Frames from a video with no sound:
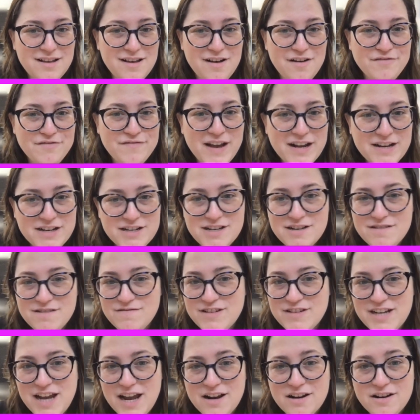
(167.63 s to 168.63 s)
Effective
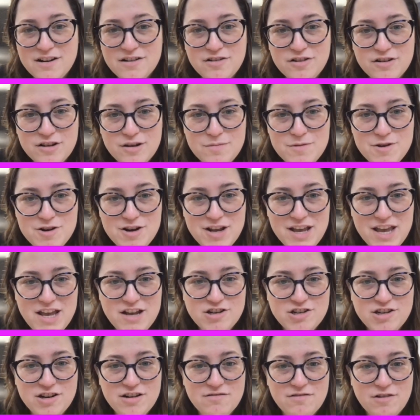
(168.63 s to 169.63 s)
technical
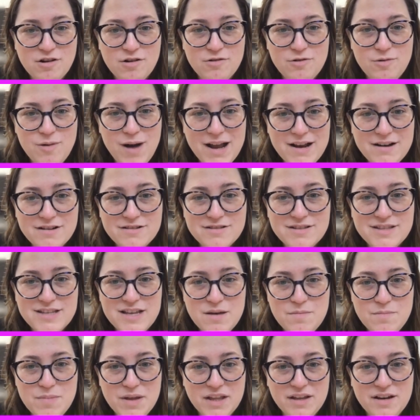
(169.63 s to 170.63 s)
communication requires the
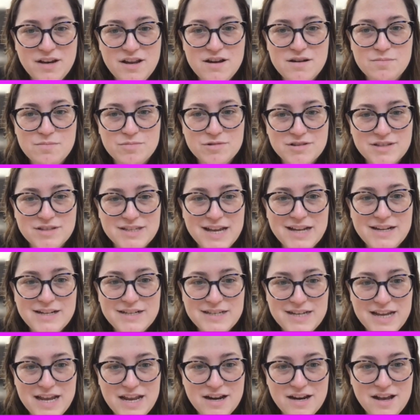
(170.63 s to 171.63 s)
ability to present
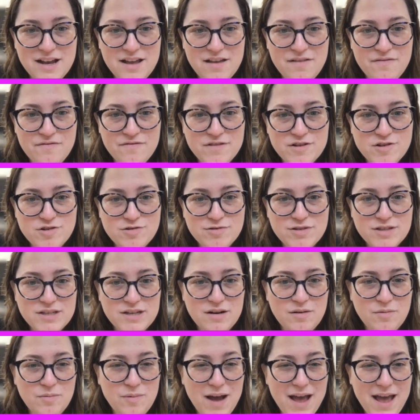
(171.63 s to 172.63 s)
data and visuals
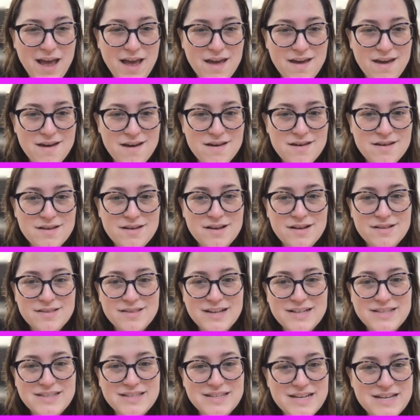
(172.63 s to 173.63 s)
in a way
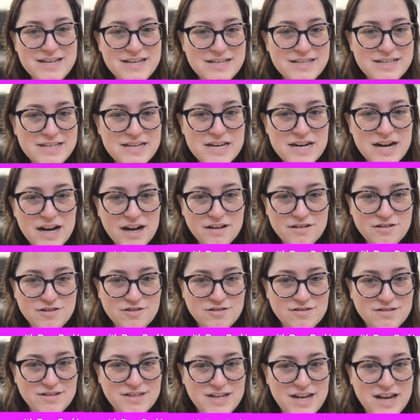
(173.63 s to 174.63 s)
that's easy to
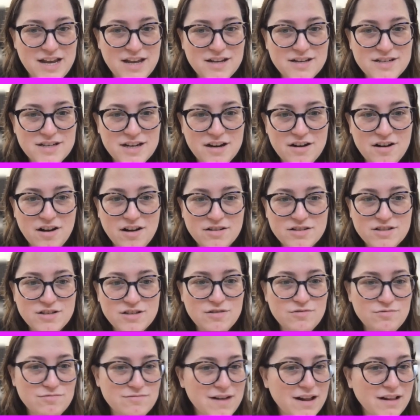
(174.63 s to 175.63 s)
understand and
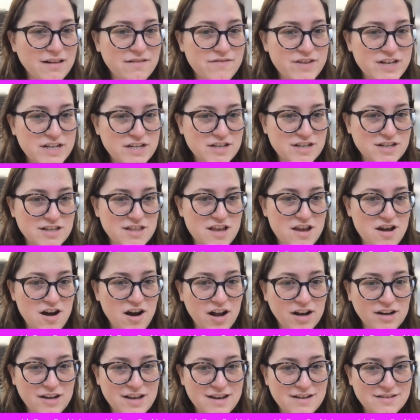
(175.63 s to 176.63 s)
also relevant to the
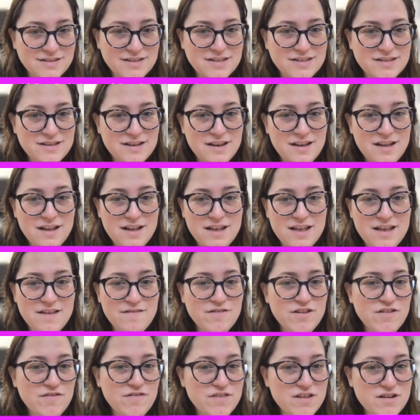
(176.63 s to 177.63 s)
audience,
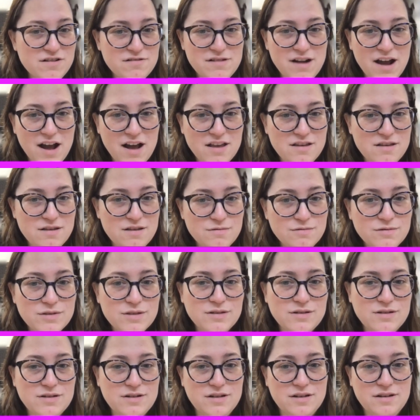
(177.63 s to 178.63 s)
even if they're not
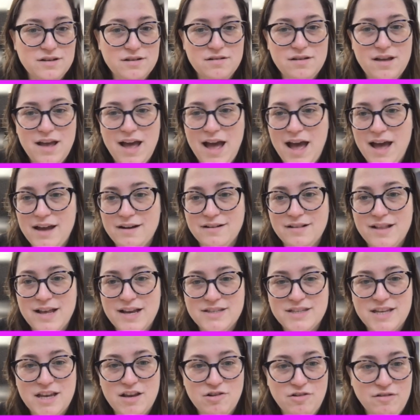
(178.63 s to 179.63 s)
used to
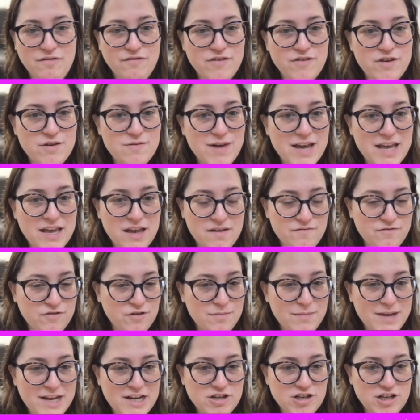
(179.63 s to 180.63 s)
analyzing or viewing
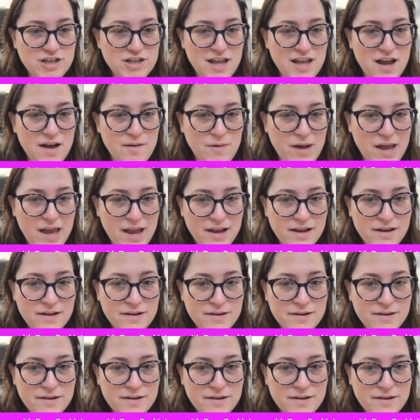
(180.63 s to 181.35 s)
information that way.